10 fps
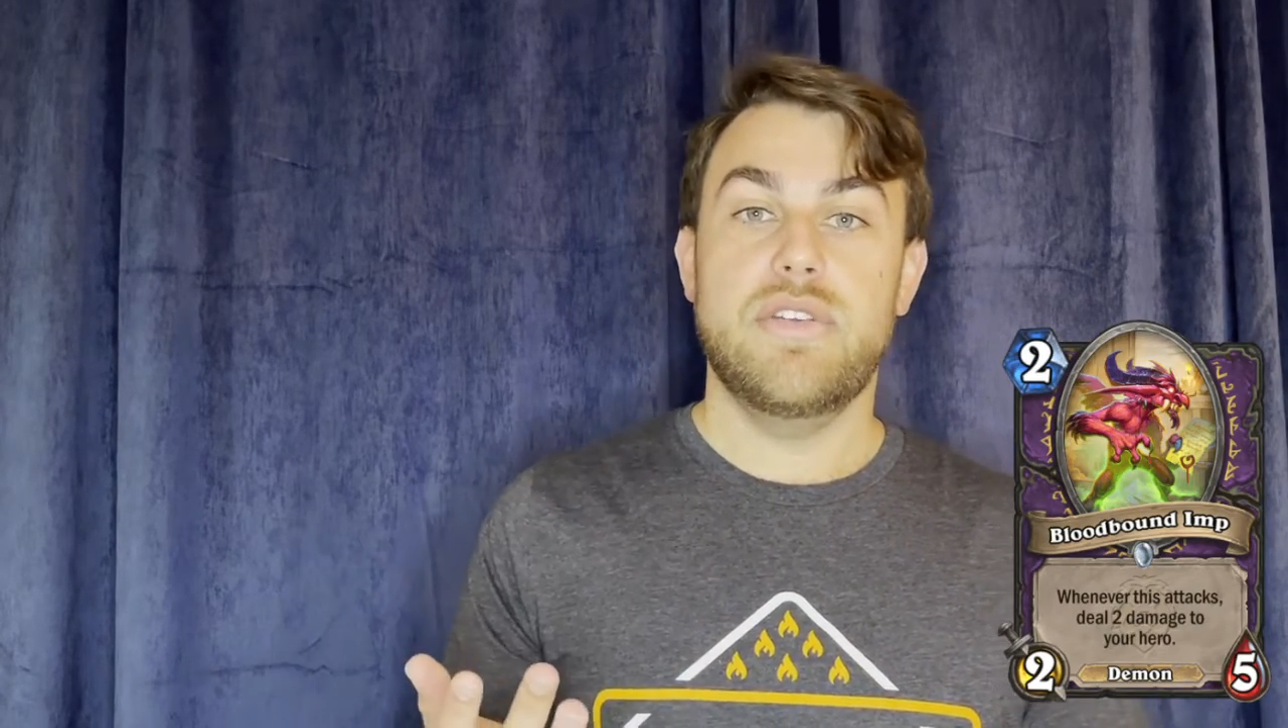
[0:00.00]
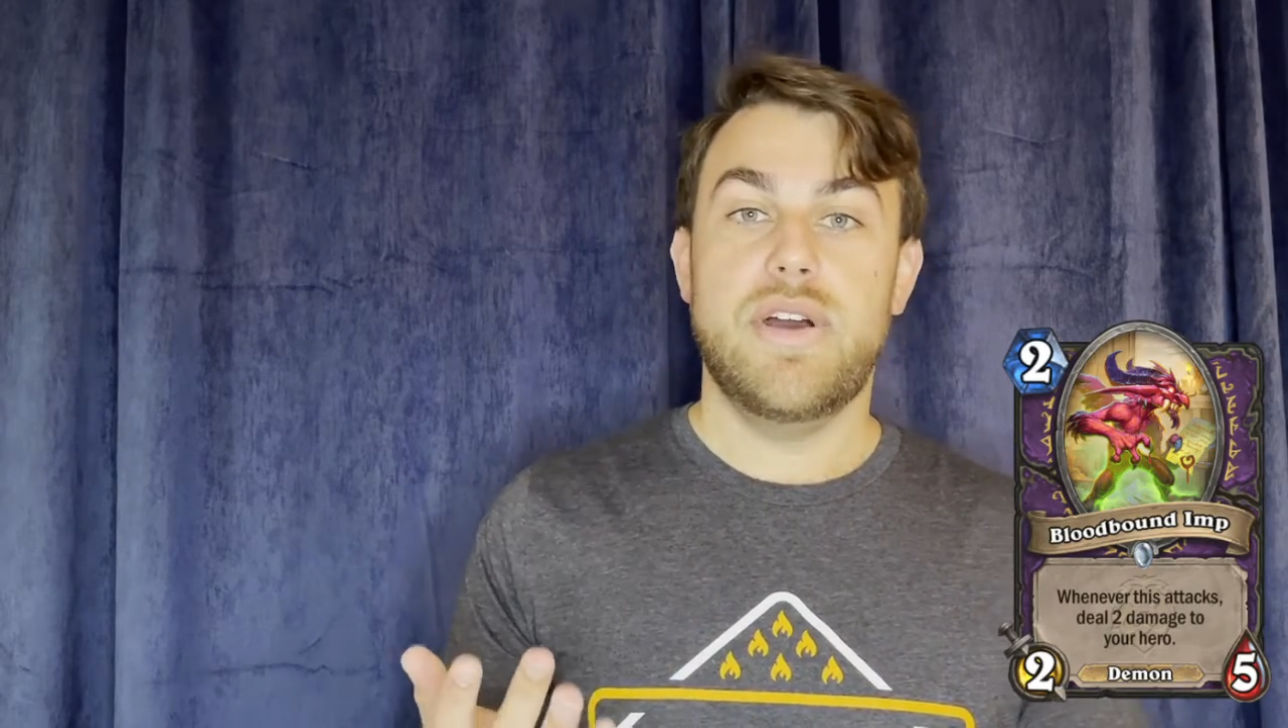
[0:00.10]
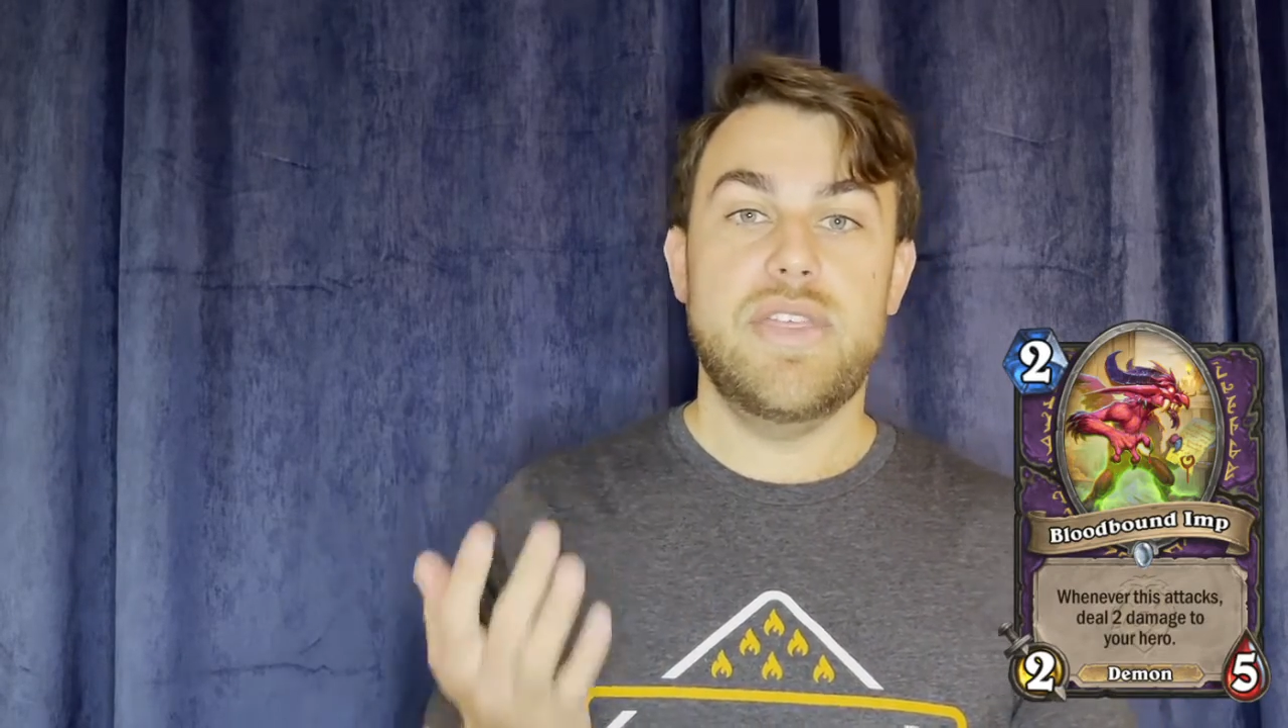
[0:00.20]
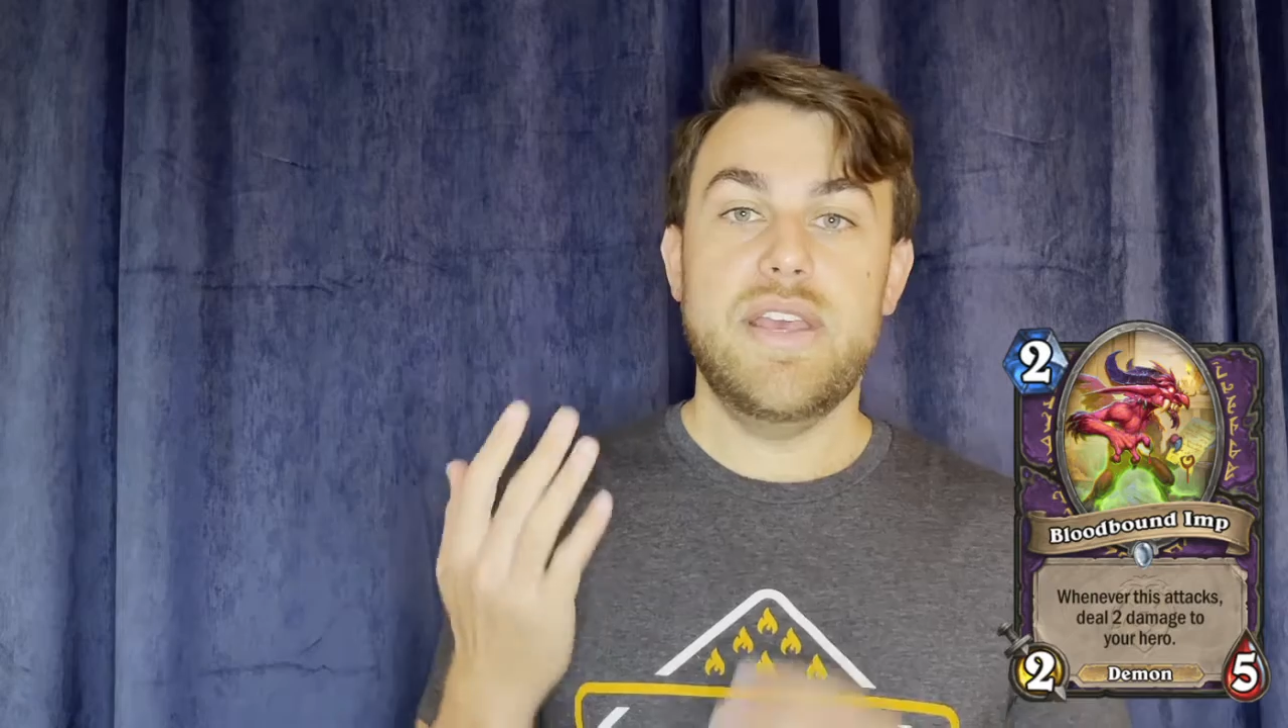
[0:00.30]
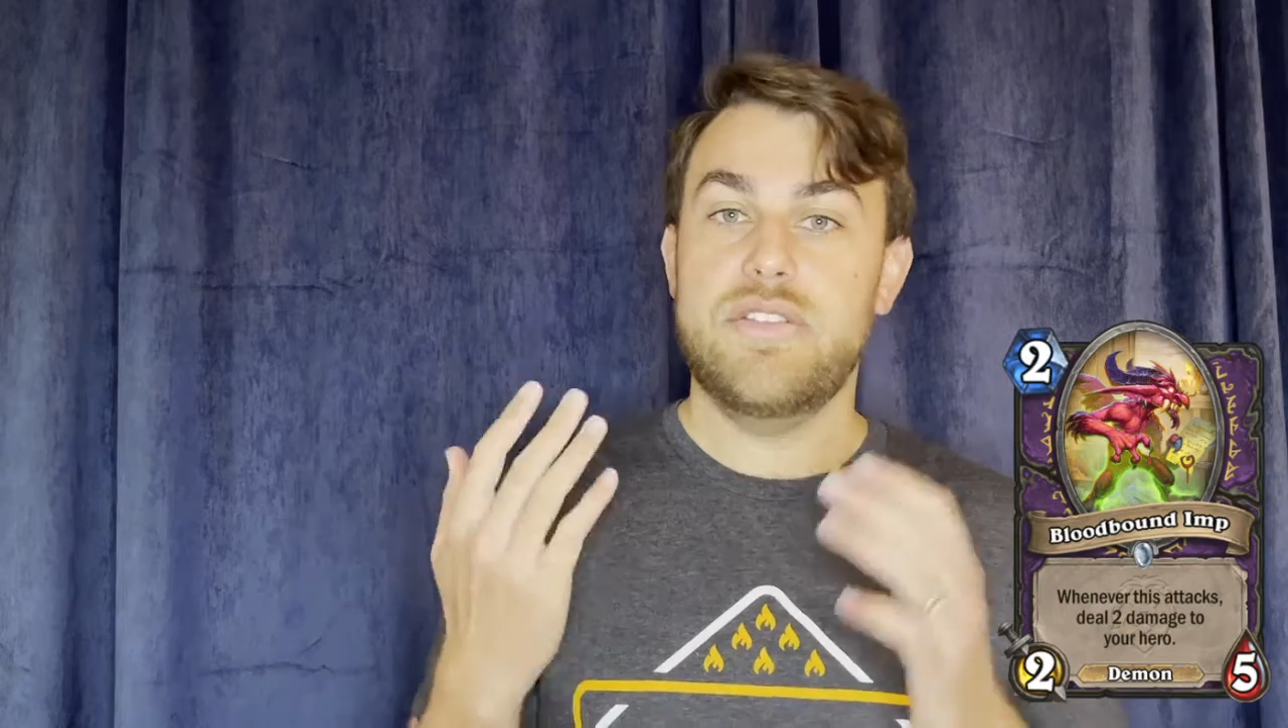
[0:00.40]
So
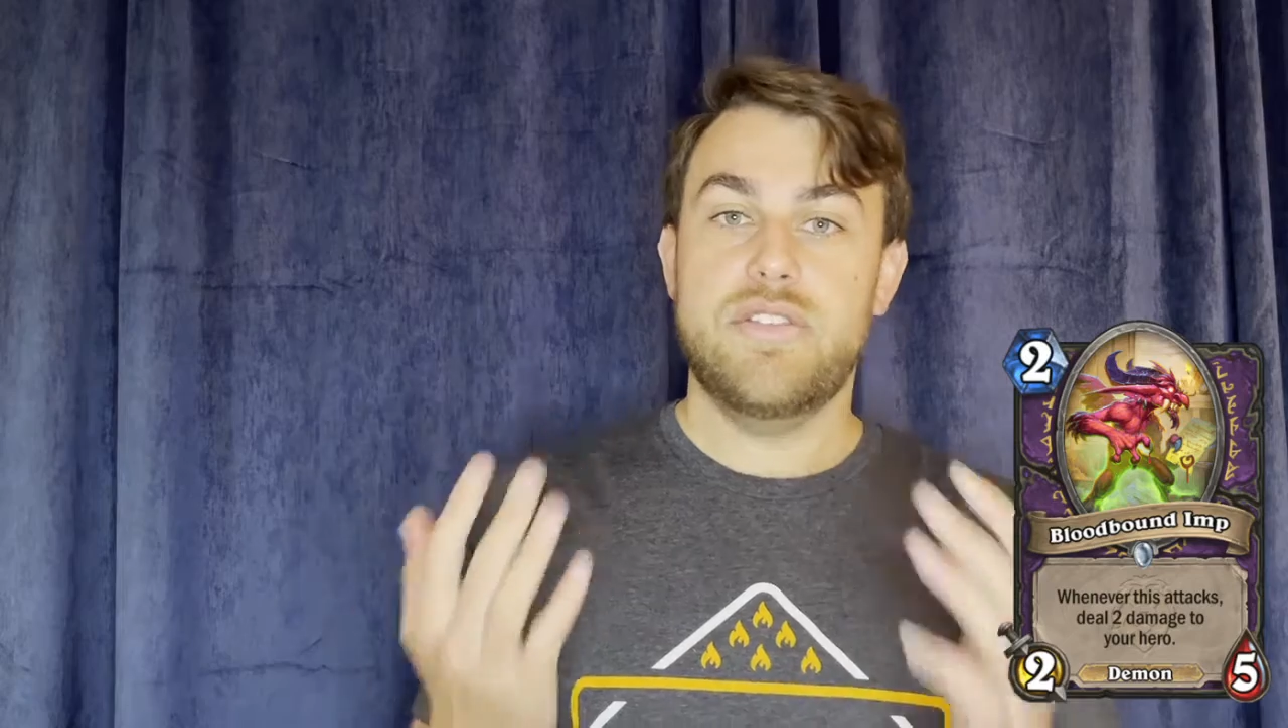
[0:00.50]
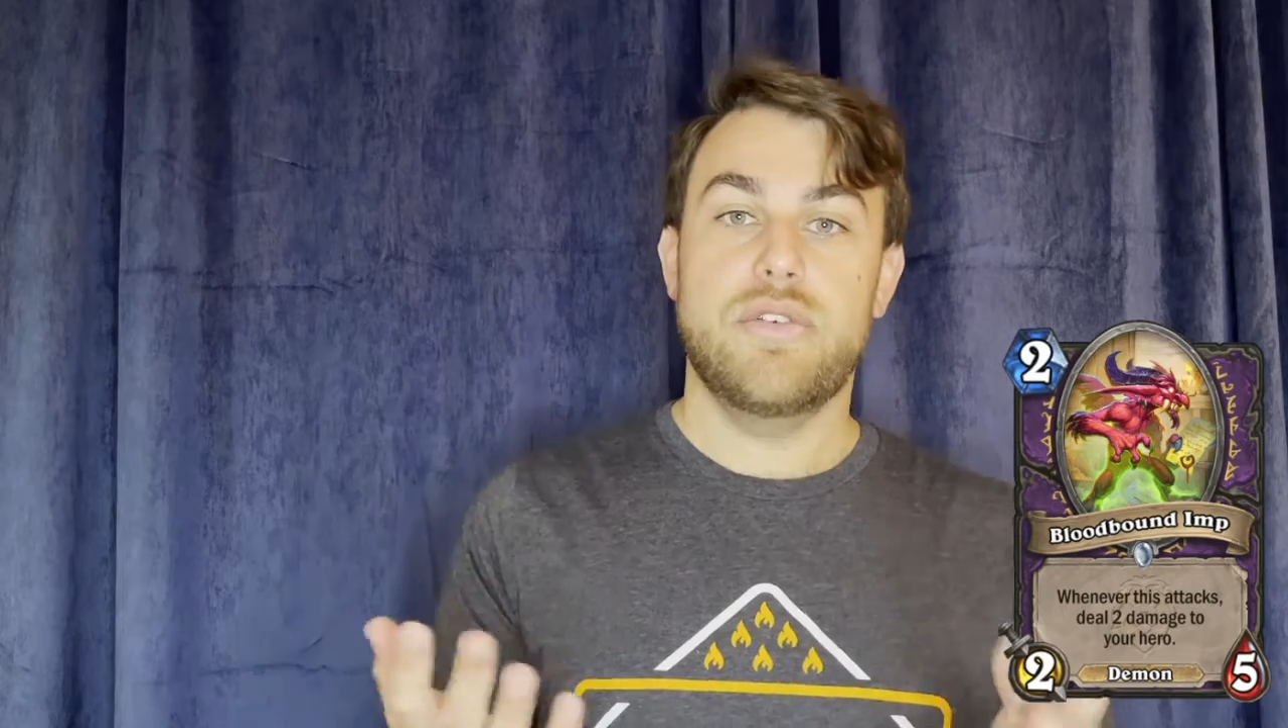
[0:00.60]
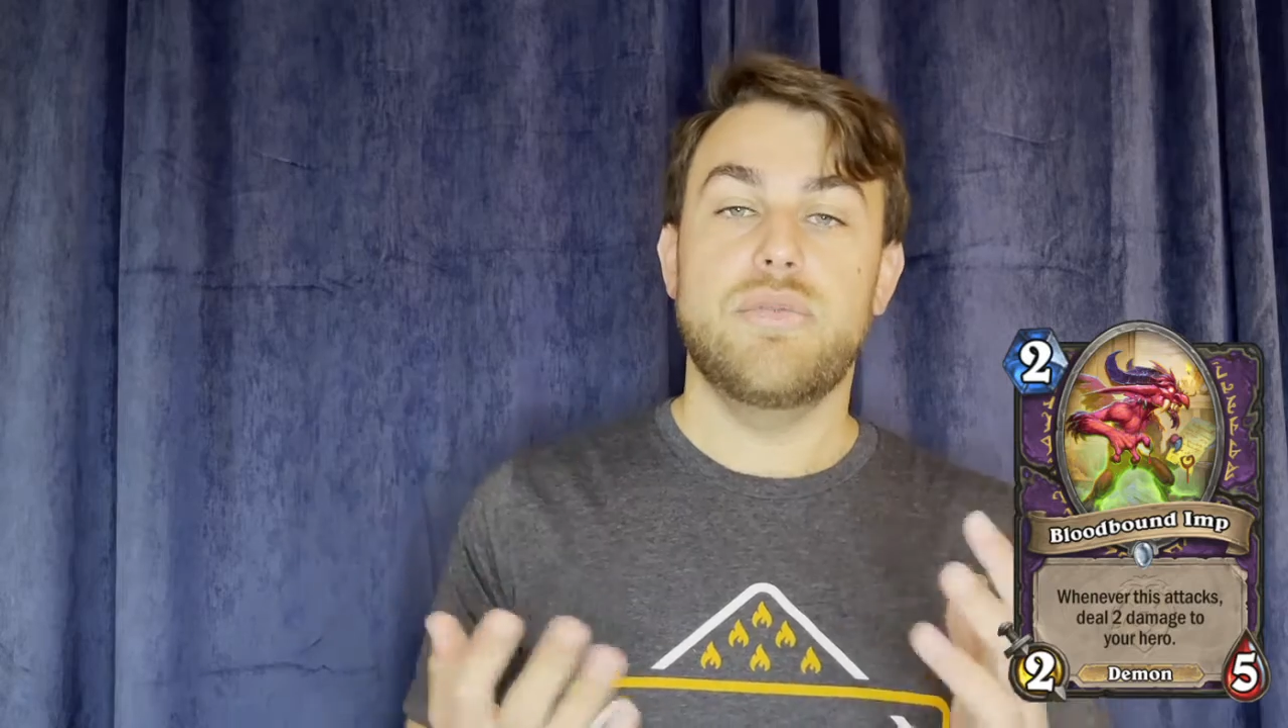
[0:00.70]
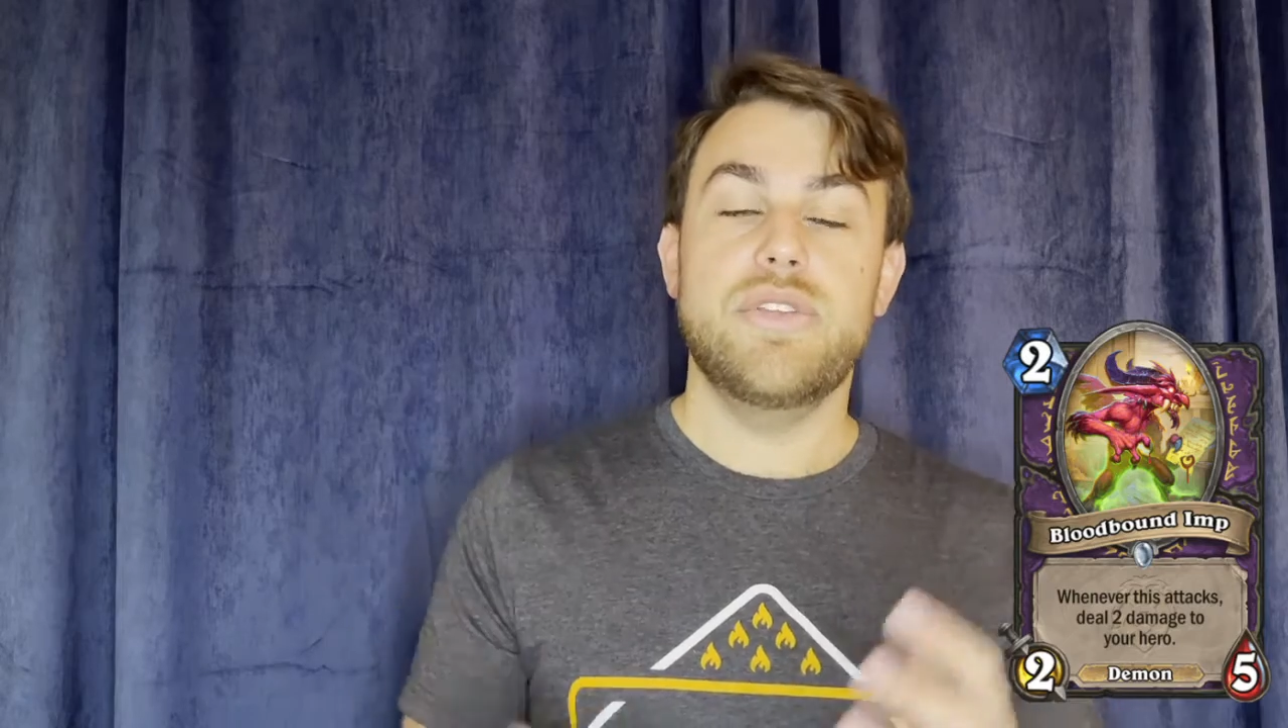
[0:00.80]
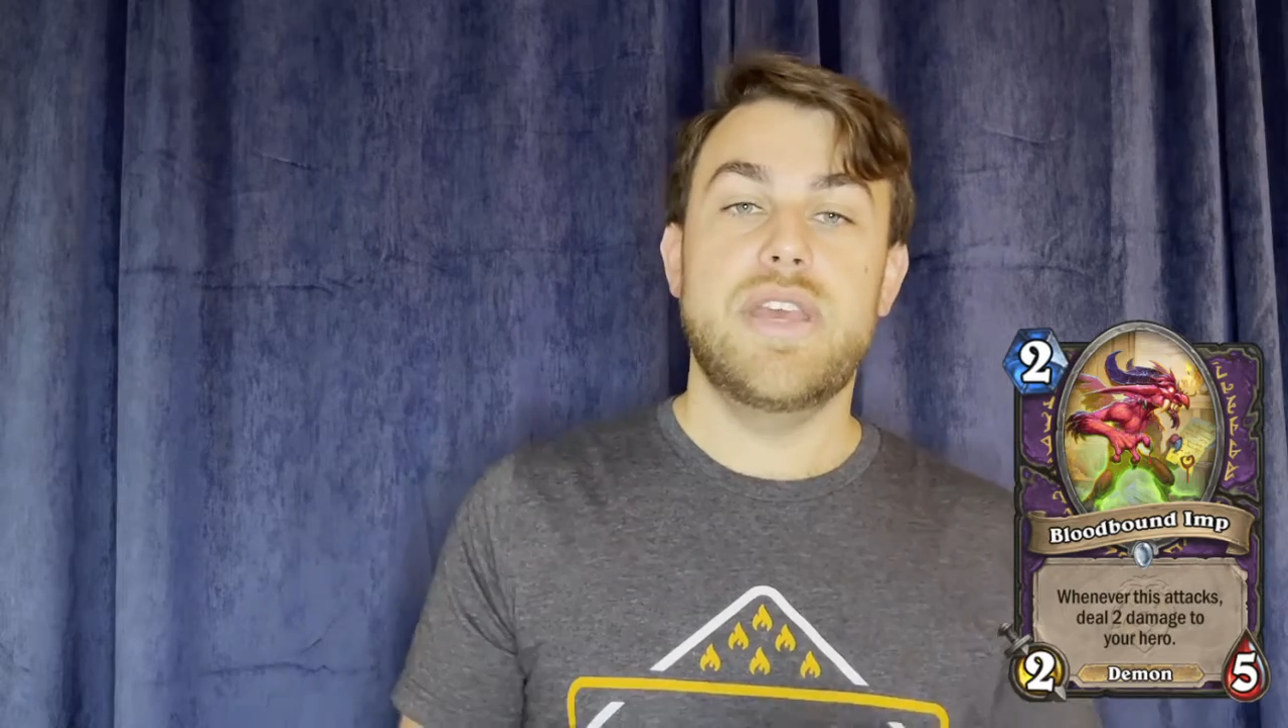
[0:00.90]
I think it's just
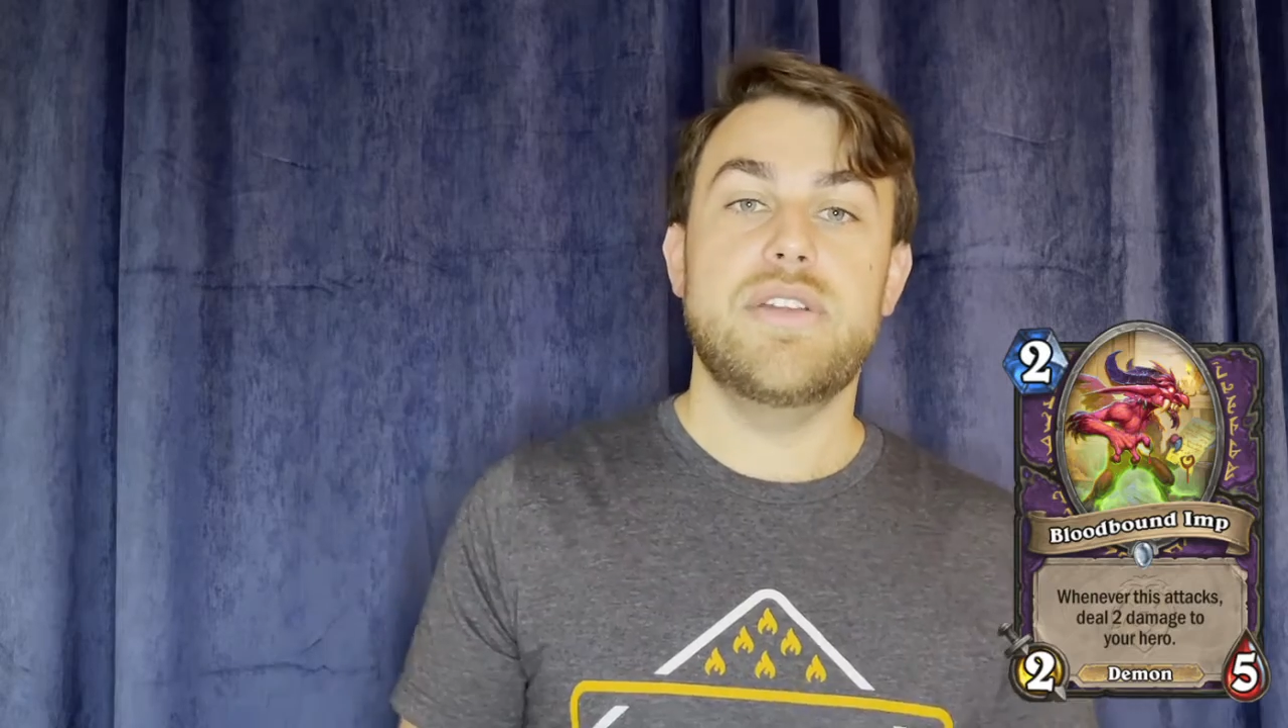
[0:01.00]
a really